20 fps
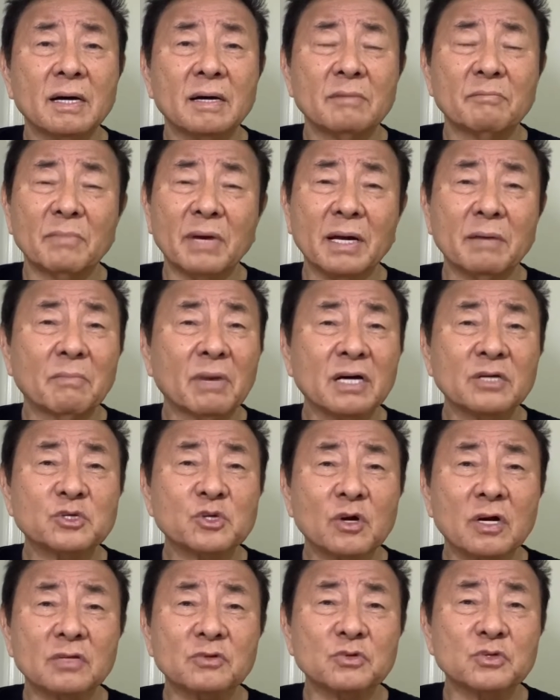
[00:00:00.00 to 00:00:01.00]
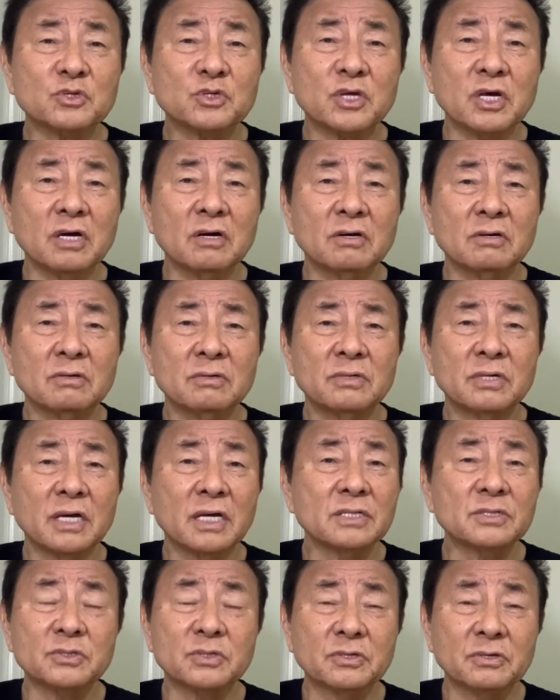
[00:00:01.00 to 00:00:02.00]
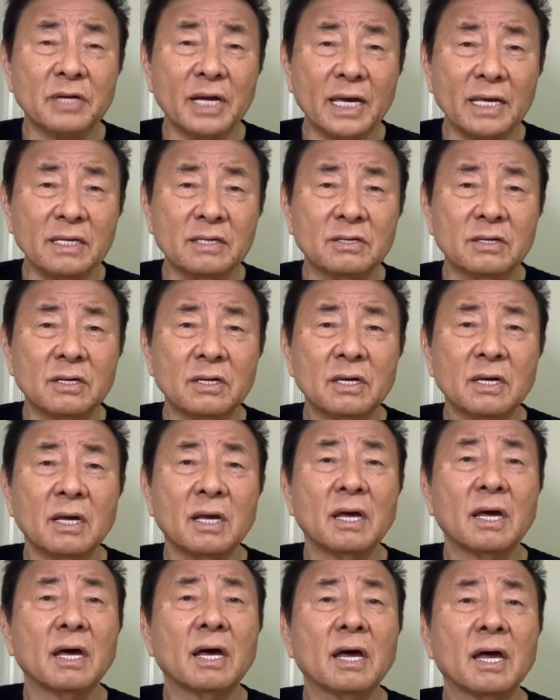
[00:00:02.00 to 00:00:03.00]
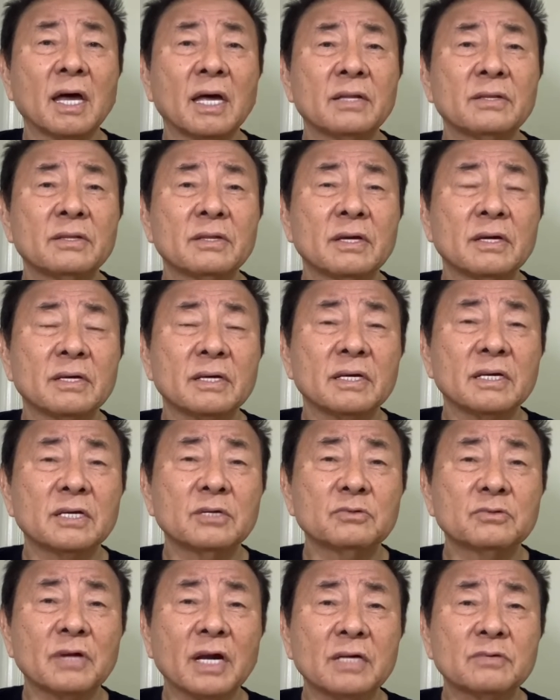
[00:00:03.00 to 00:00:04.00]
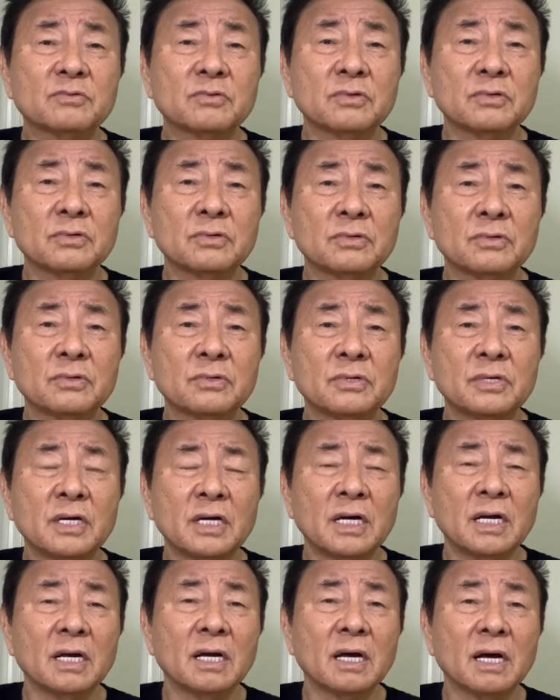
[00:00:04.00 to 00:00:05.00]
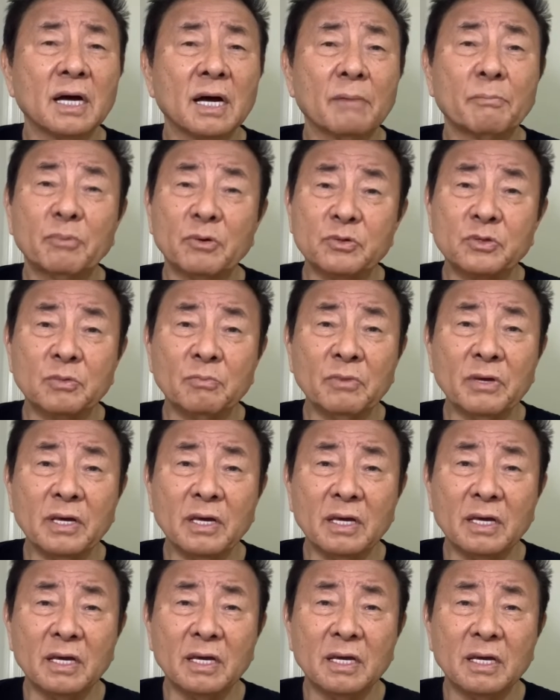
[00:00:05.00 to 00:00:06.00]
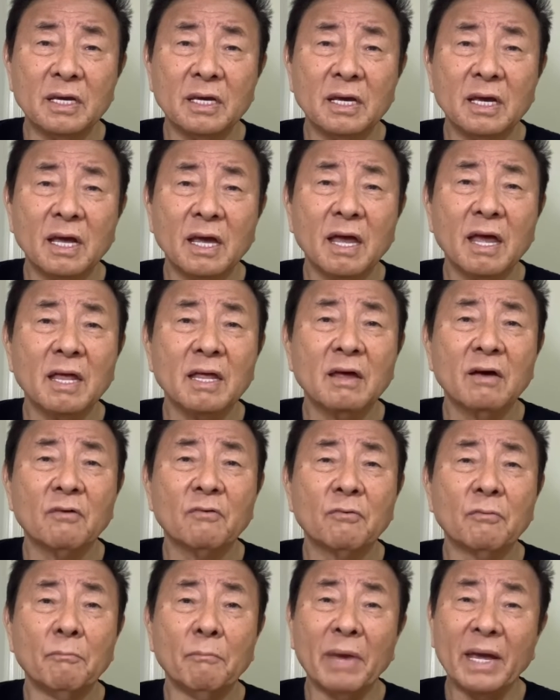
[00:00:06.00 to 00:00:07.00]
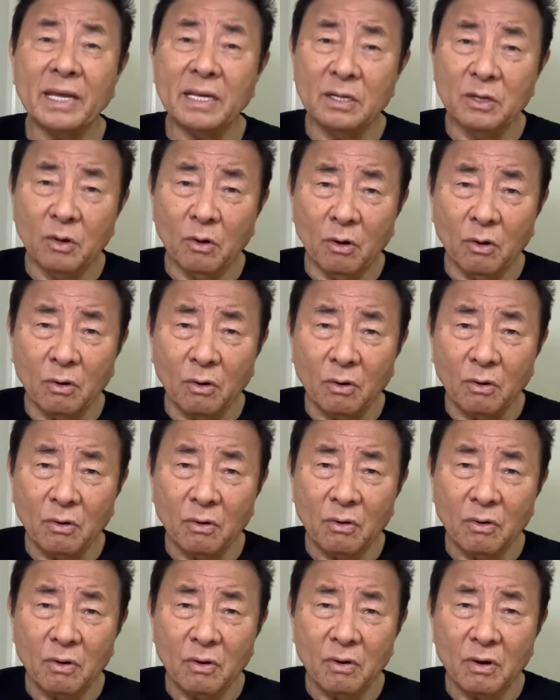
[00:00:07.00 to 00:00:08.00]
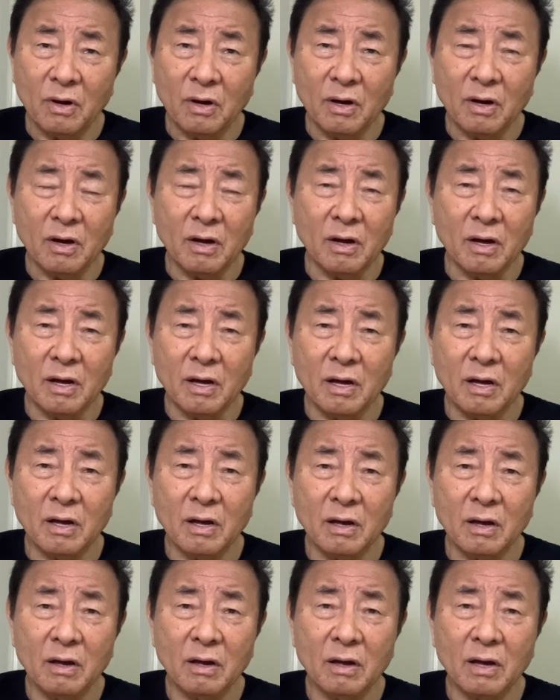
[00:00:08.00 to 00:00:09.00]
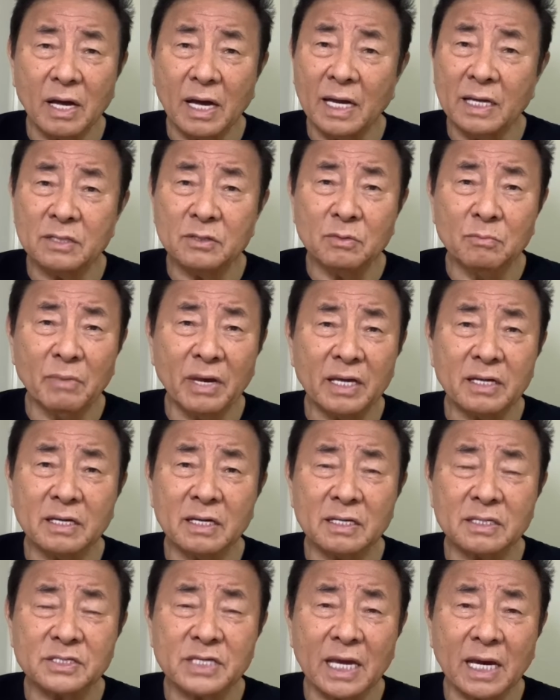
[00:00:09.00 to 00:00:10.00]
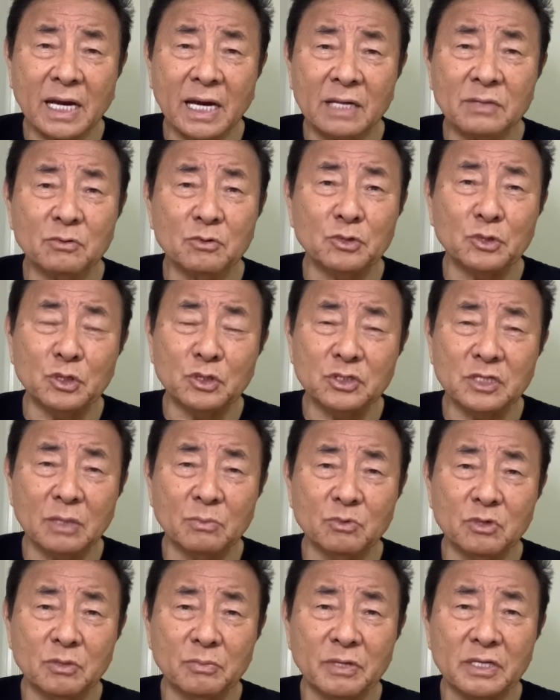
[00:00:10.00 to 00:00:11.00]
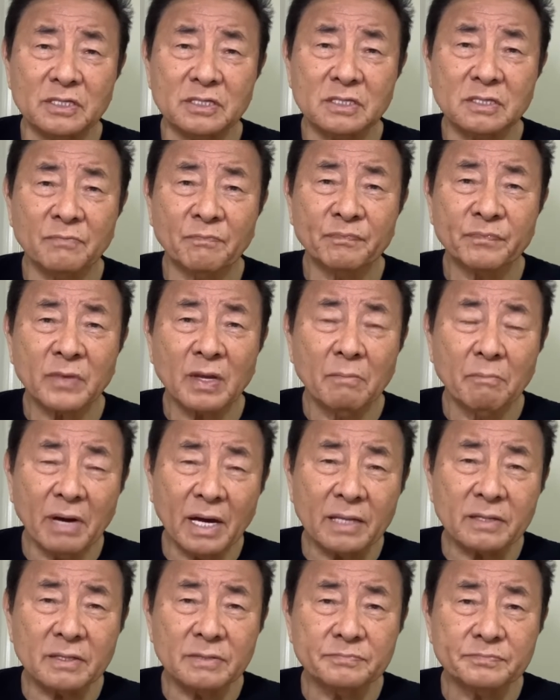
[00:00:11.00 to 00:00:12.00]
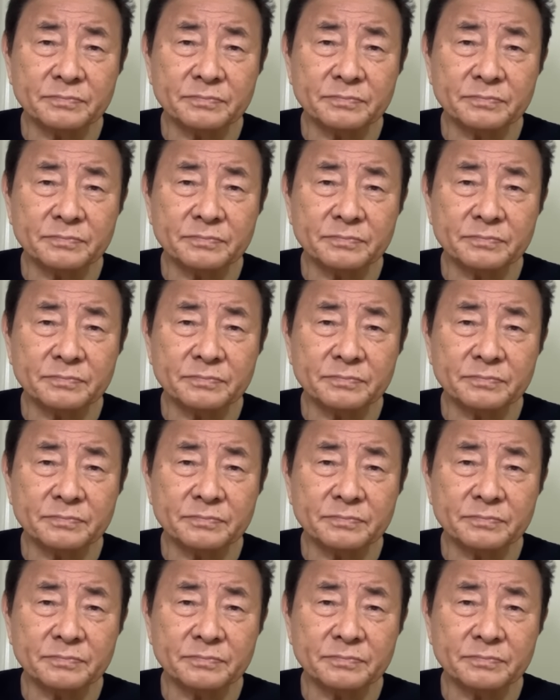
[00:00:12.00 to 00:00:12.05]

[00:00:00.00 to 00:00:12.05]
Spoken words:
my martial arts skill is great, and he would like to put me main role uh, and make a second ninja movies. But